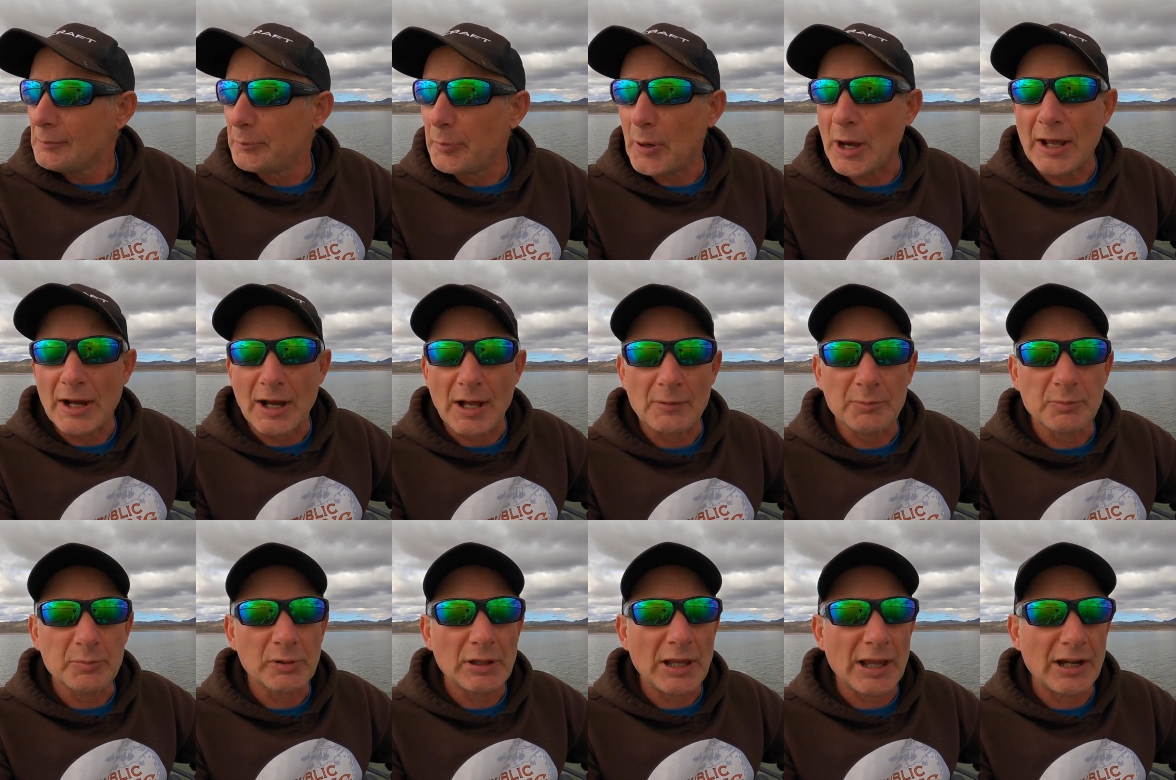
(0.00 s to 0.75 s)
But
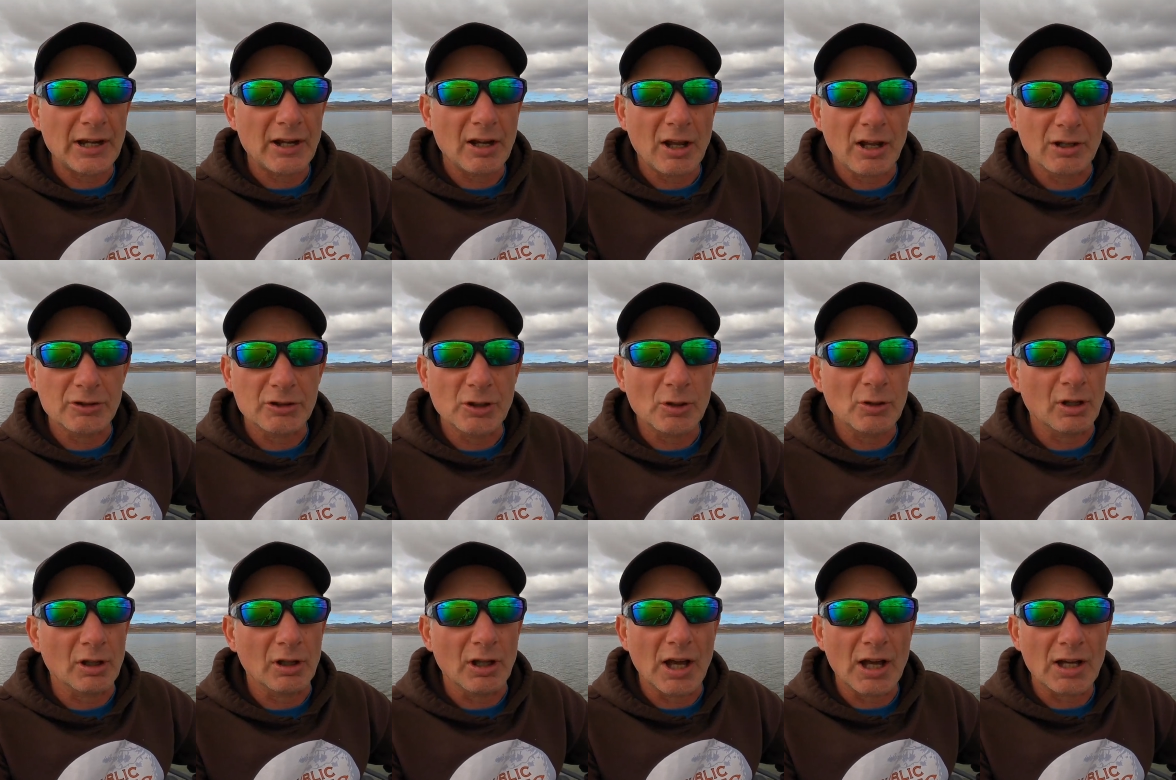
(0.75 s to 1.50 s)
I'm planning on
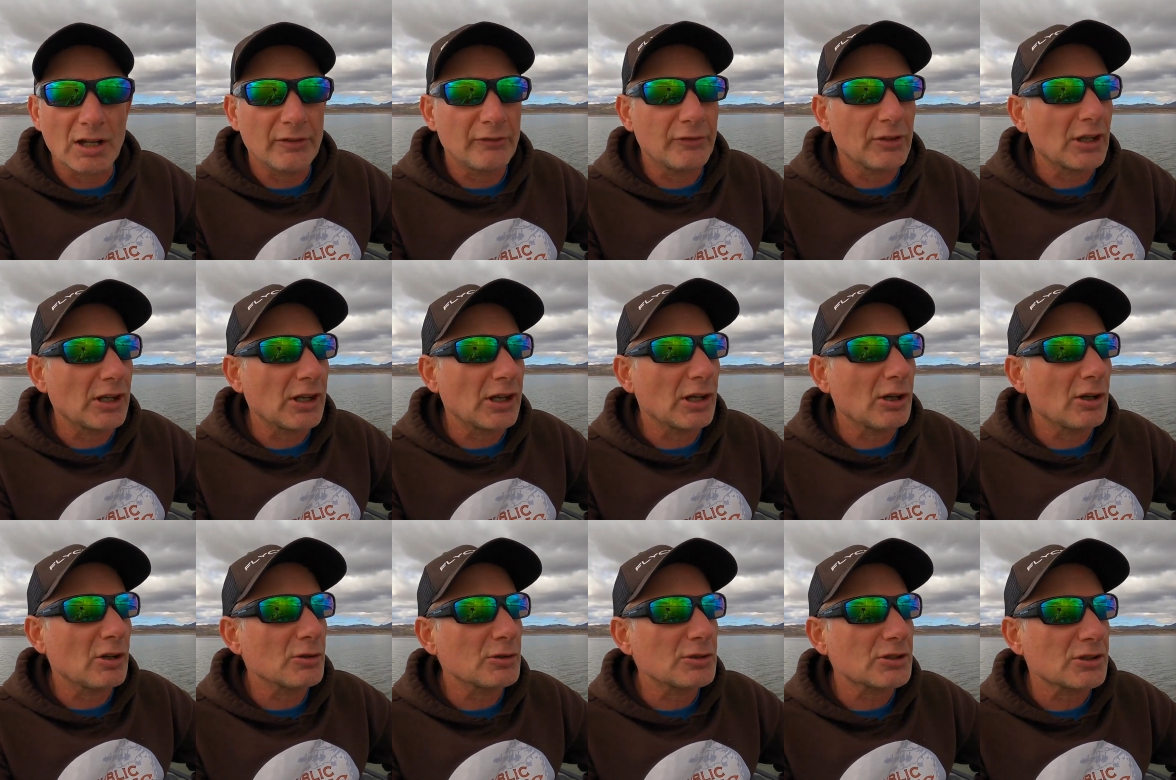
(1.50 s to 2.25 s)
doing a lot of
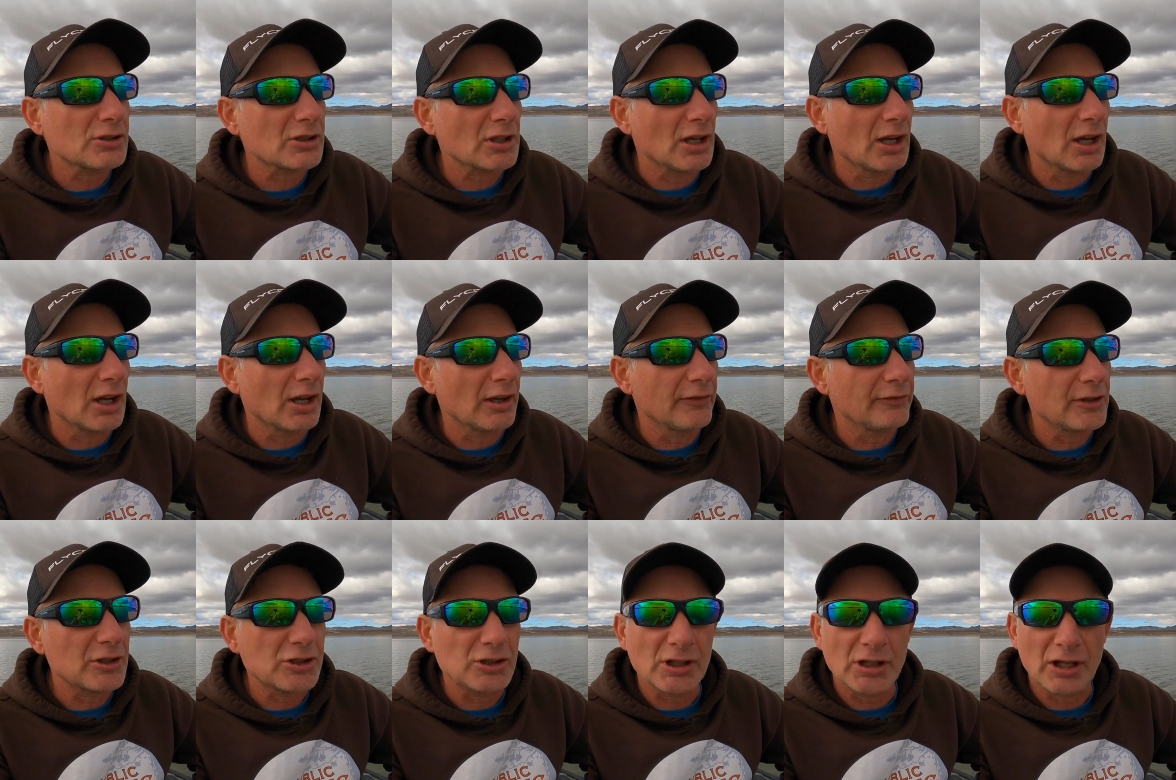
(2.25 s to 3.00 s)
videos
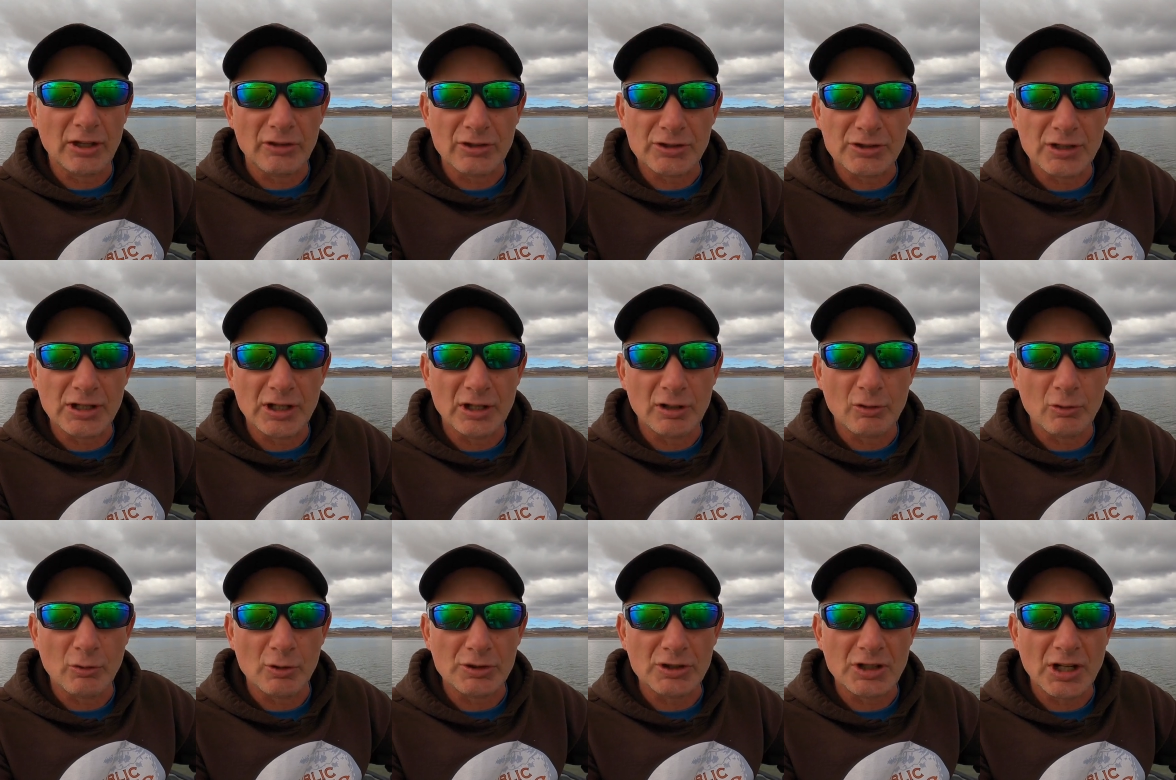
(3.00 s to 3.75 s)
fishing in the Sea of
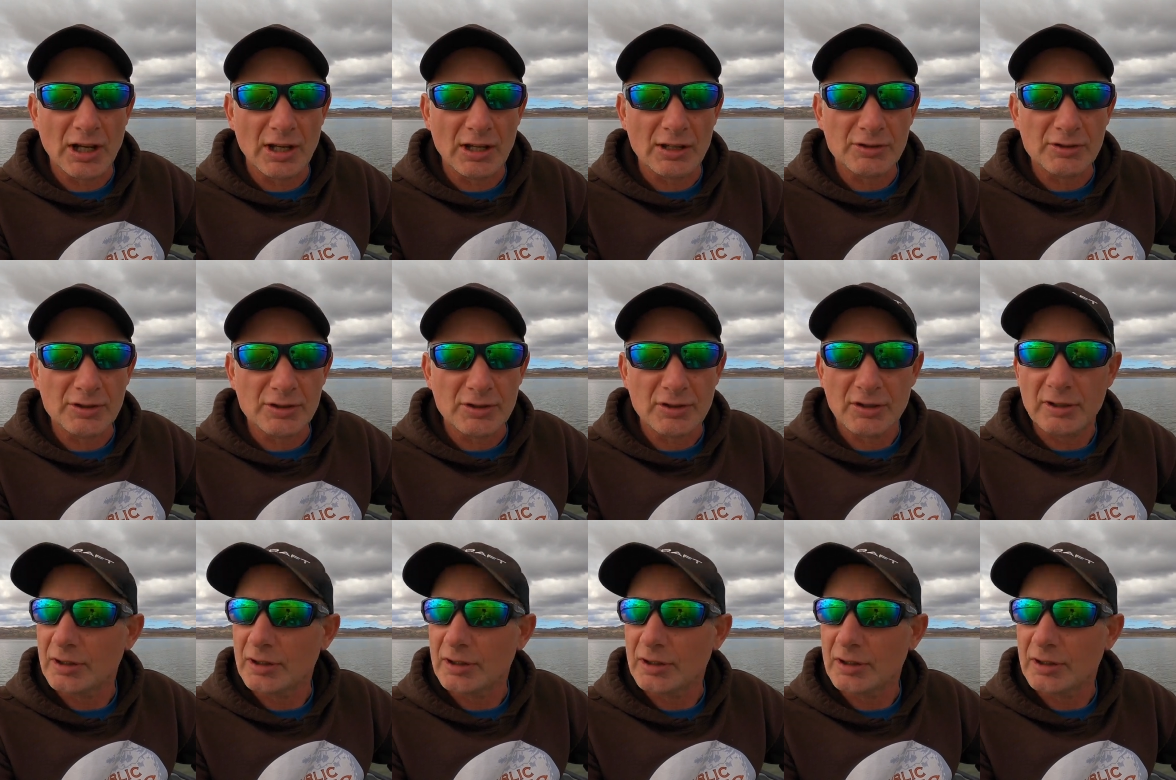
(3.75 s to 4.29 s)
Cortez.